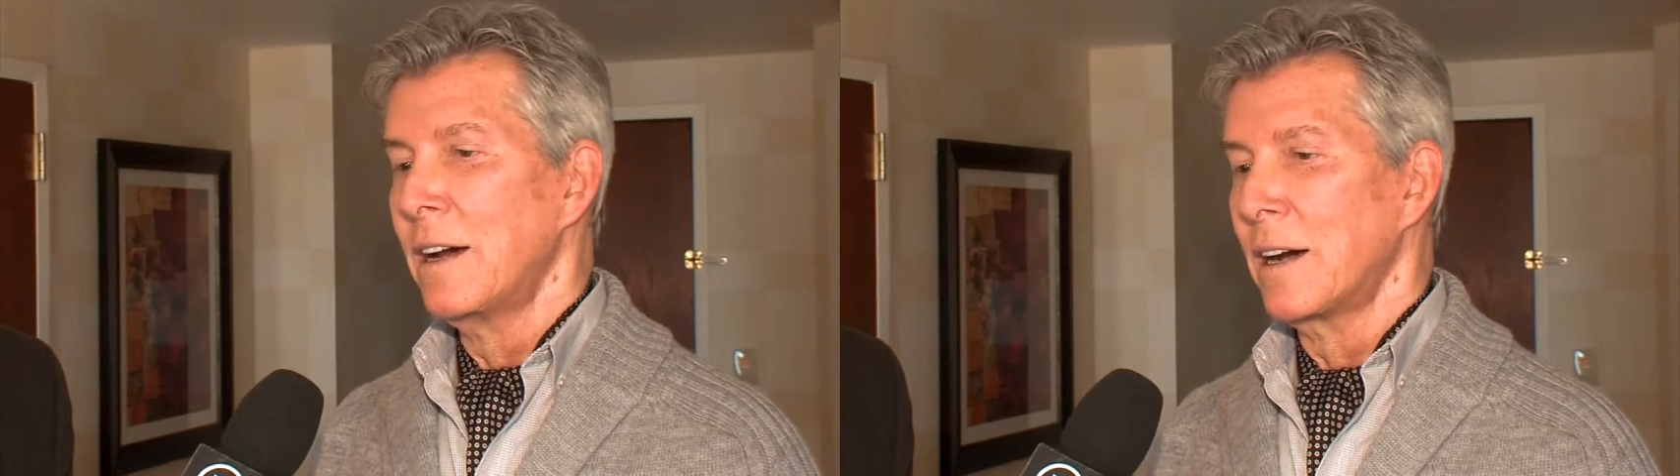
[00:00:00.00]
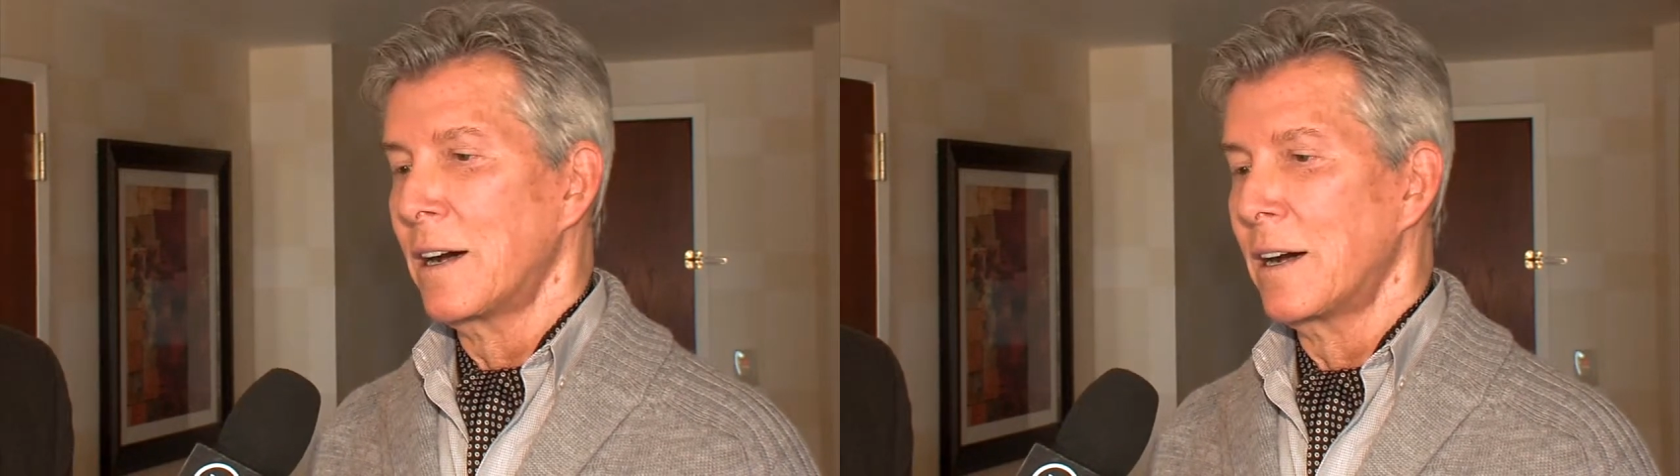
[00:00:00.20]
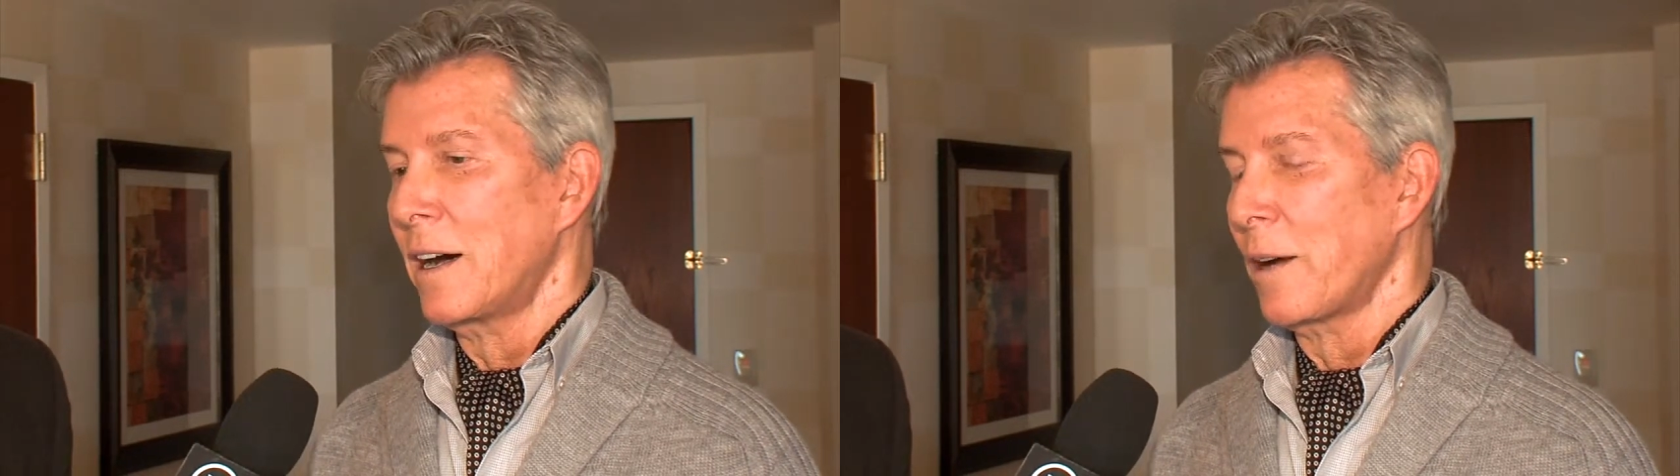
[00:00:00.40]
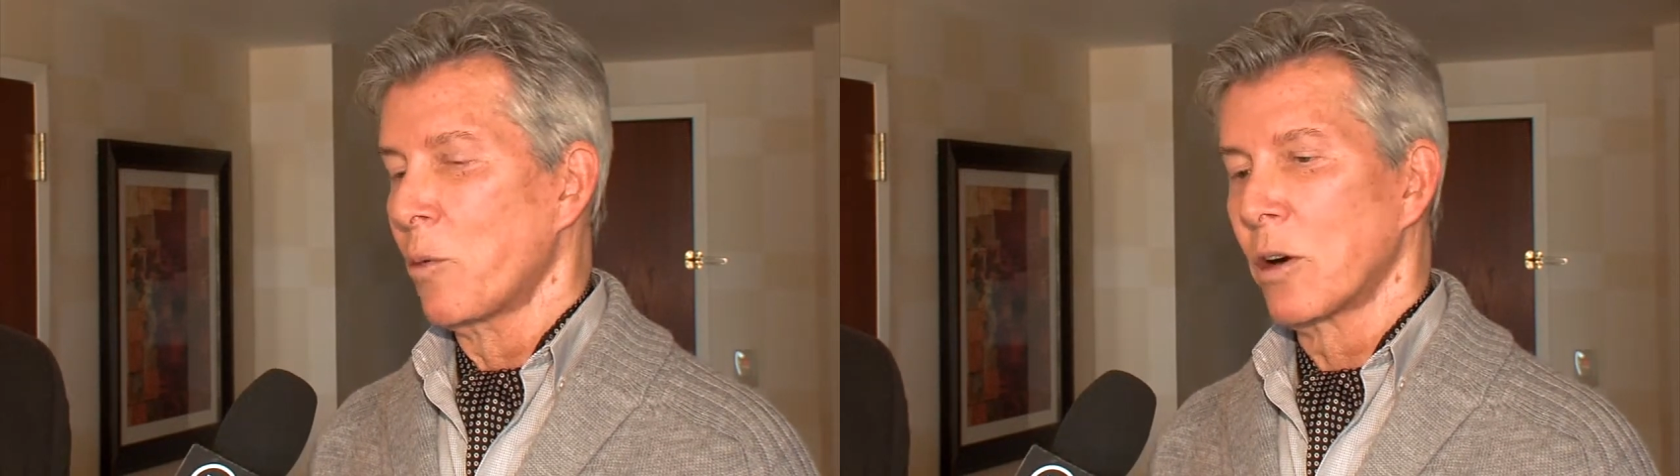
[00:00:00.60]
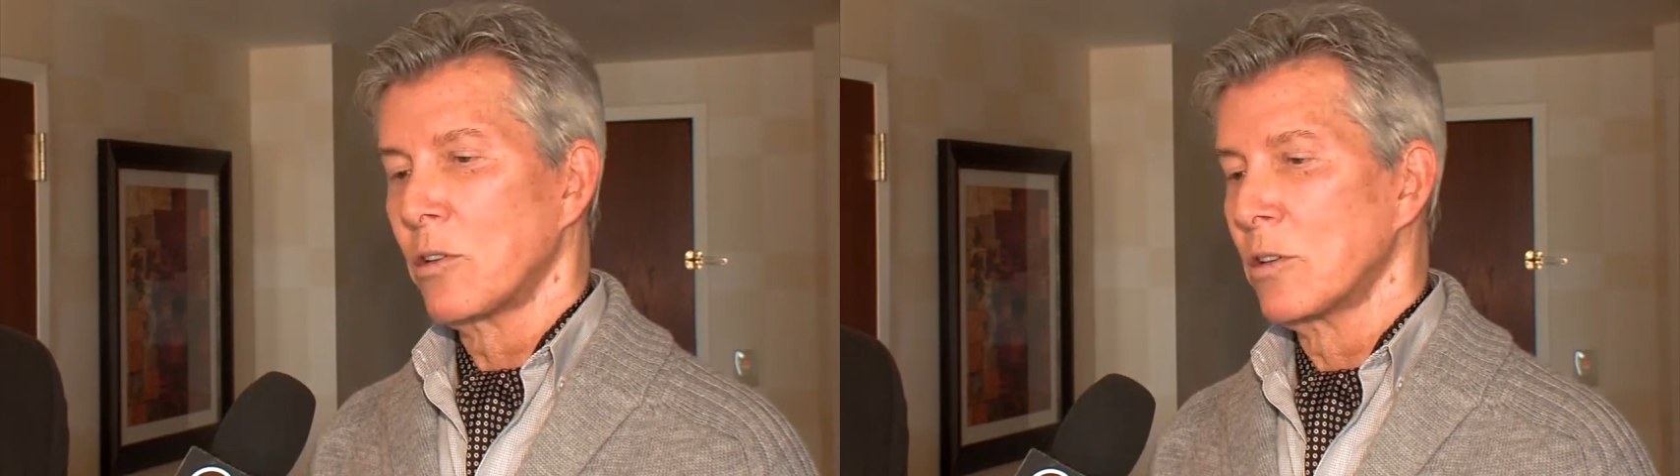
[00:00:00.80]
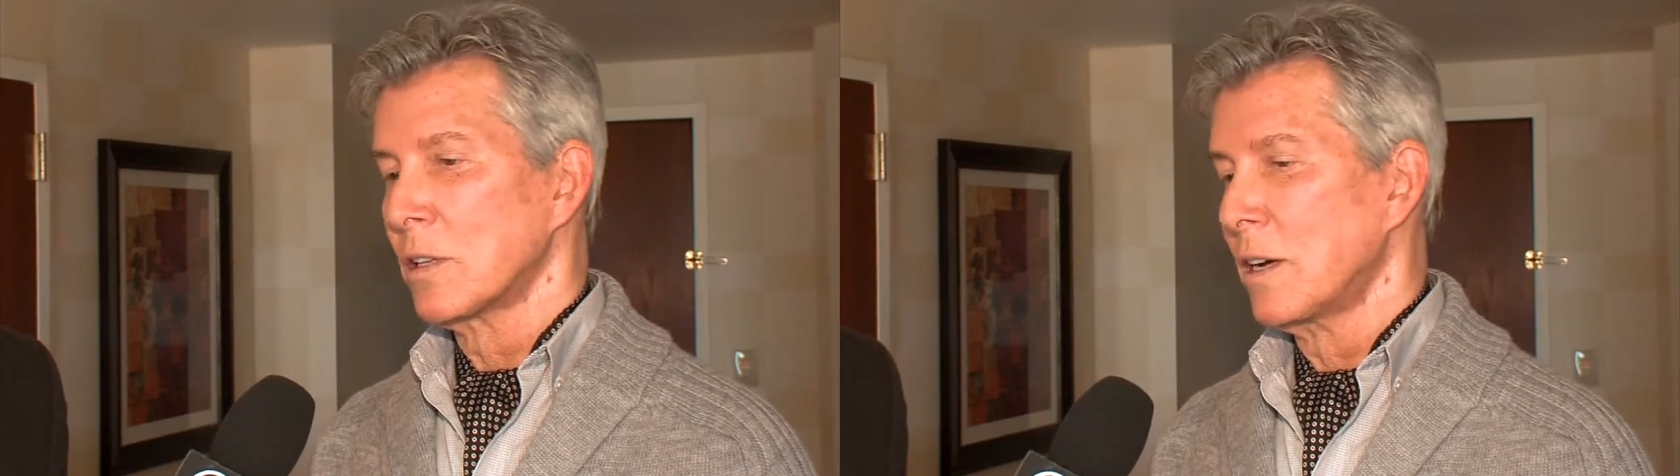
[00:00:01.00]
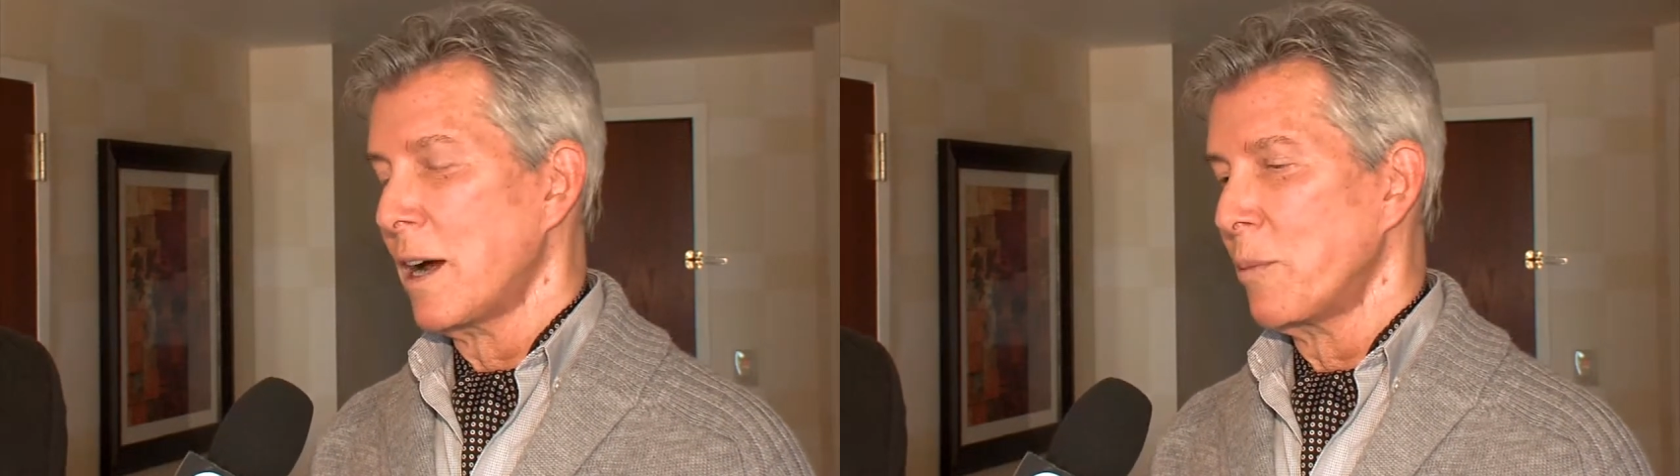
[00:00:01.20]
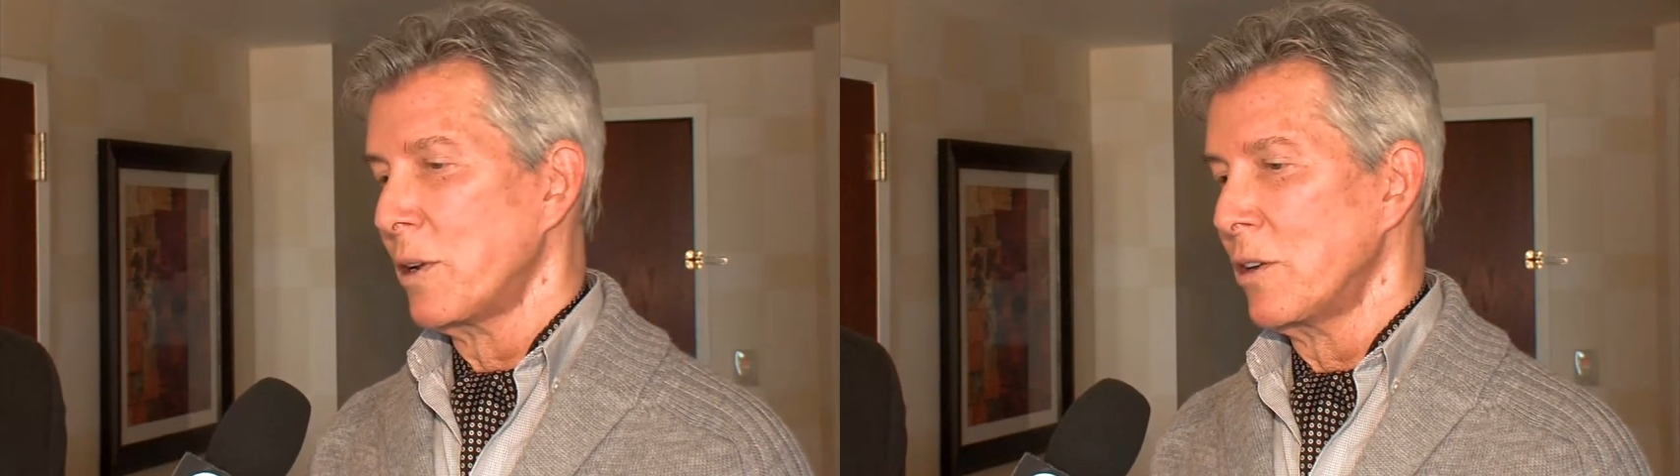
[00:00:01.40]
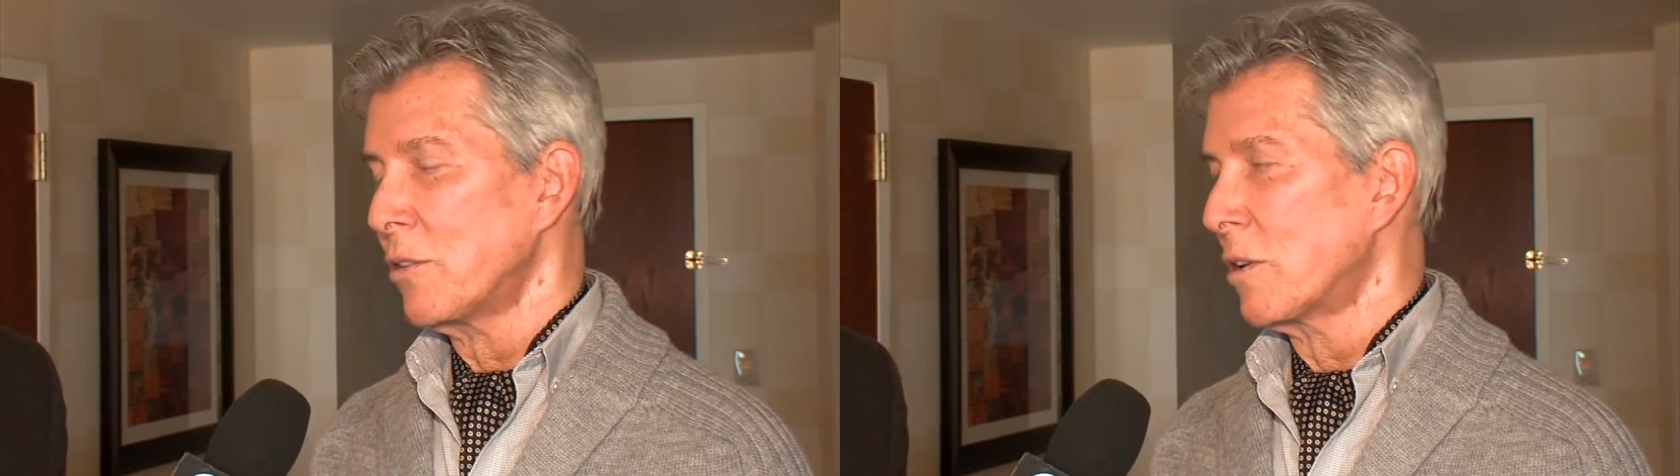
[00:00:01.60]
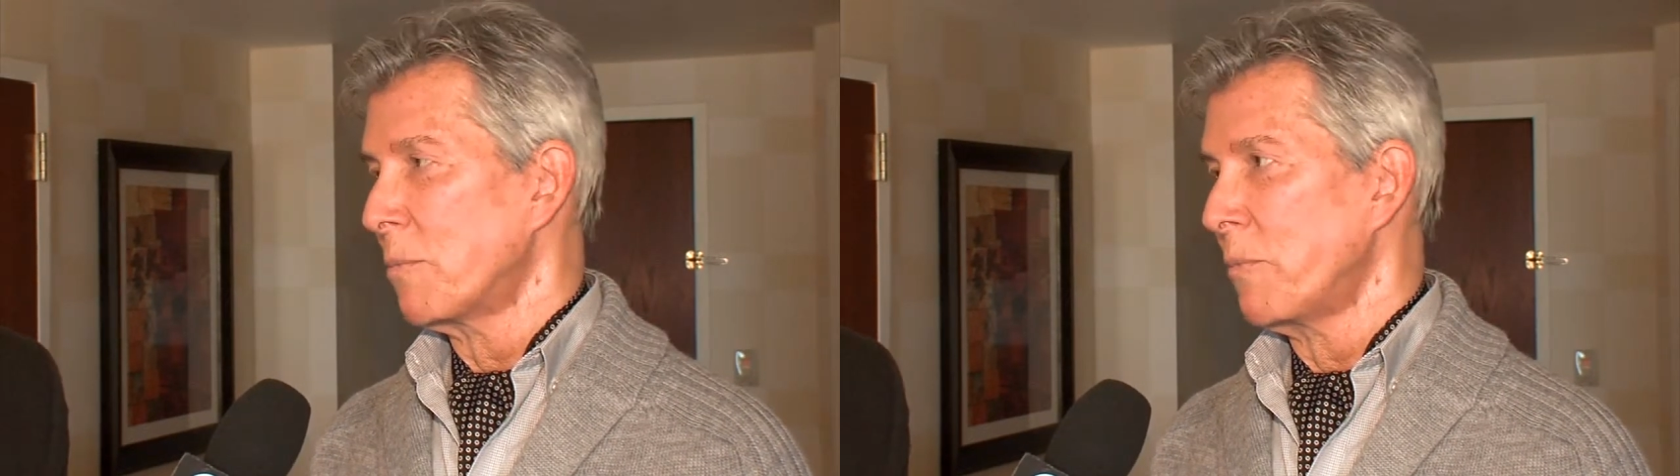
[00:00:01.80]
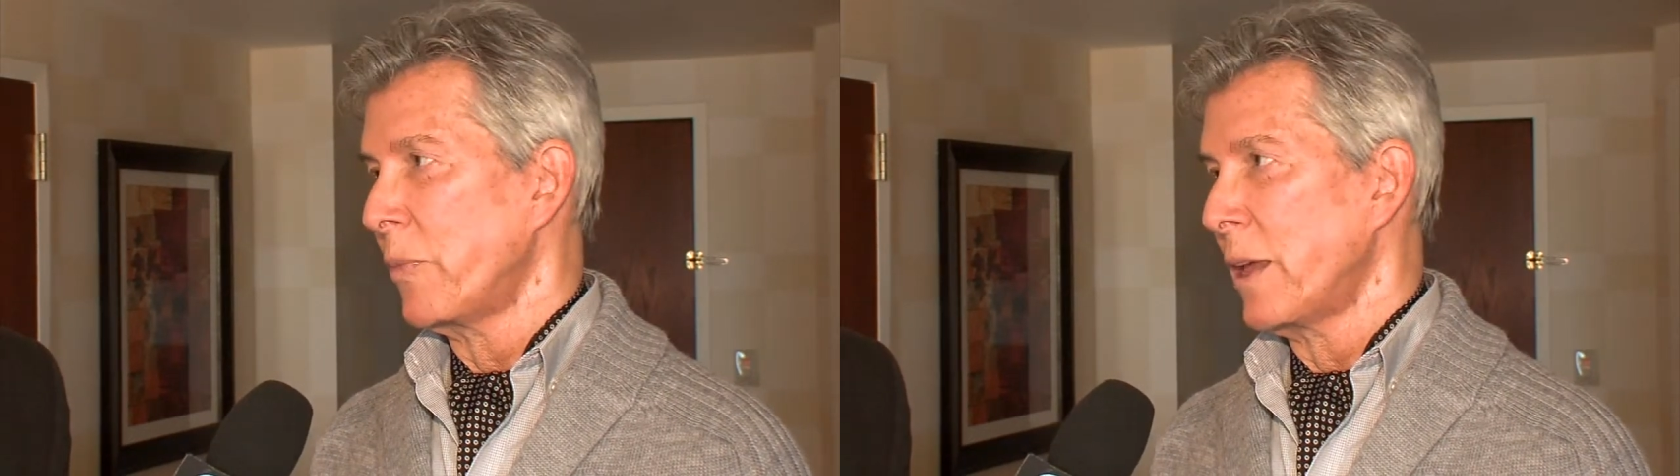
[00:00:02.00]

I work all the time in Europe.